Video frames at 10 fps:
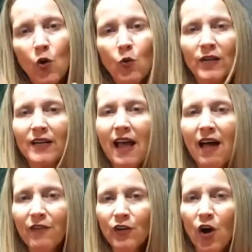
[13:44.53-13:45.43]
We're
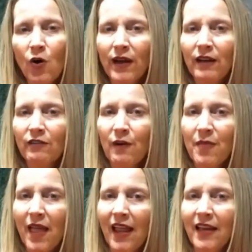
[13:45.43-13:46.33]
never going from
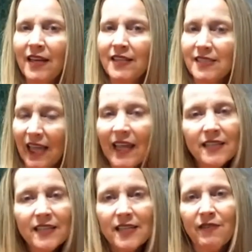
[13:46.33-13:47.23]
the anus
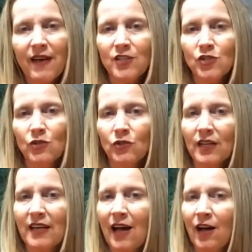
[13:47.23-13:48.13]
into the vaginal
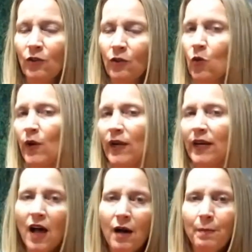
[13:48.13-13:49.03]
canal or going
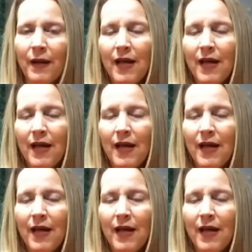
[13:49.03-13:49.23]
up.